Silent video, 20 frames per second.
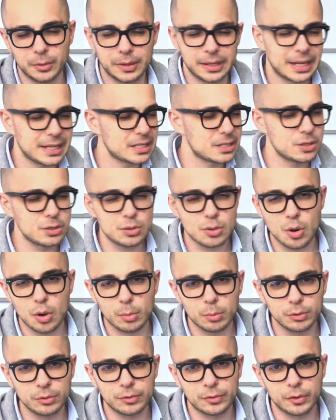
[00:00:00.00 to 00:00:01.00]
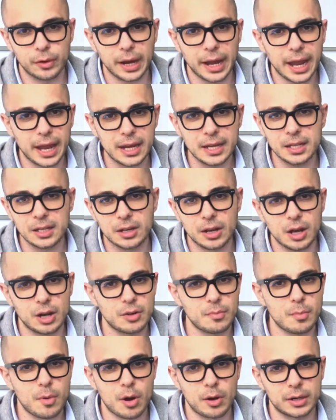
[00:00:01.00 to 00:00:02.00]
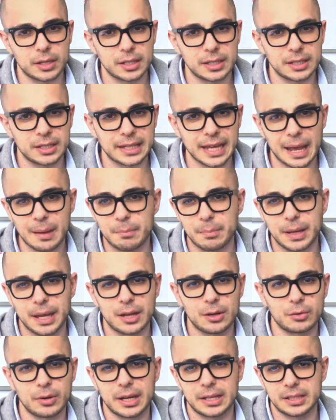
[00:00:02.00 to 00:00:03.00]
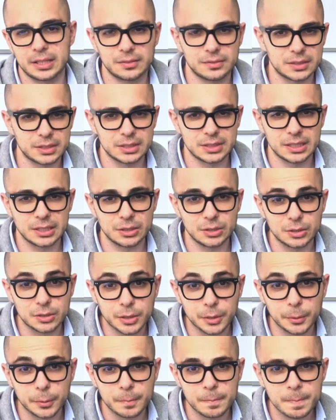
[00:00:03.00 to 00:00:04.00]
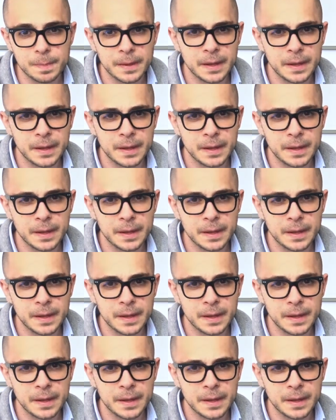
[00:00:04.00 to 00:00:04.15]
and that's normal for any kind of marketing campaign or activity that you do.